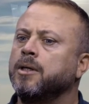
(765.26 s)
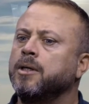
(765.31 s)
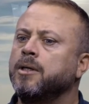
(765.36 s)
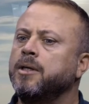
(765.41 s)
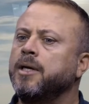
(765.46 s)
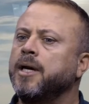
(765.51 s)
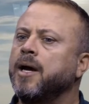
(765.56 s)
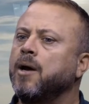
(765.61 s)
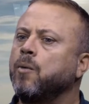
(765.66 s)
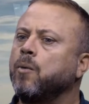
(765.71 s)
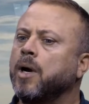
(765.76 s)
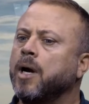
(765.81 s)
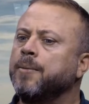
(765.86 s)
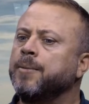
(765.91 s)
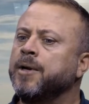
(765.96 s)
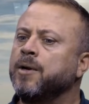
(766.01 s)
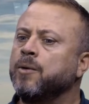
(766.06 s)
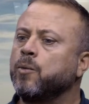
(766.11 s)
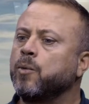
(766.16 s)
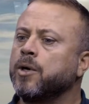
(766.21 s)
Yeah, I
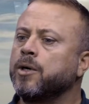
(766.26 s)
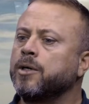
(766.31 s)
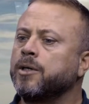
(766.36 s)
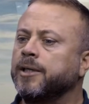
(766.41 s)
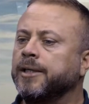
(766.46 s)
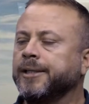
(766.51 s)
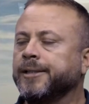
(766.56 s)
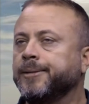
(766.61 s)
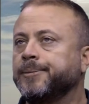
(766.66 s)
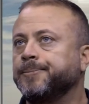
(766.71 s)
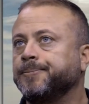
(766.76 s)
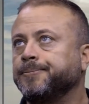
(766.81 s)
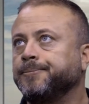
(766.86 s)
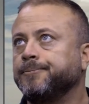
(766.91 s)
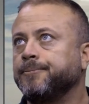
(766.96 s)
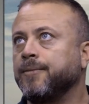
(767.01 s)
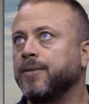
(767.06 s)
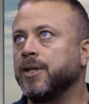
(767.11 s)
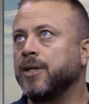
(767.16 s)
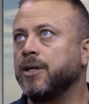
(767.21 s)
mean,
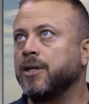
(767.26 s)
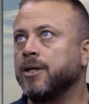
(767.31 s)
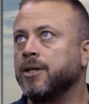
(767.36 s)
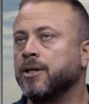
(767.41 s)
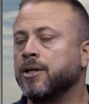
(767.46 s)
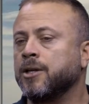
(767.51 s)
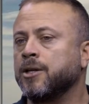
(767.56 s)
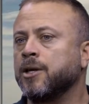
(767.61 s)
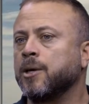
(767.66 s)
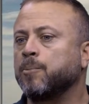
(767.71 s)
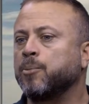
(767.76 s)
the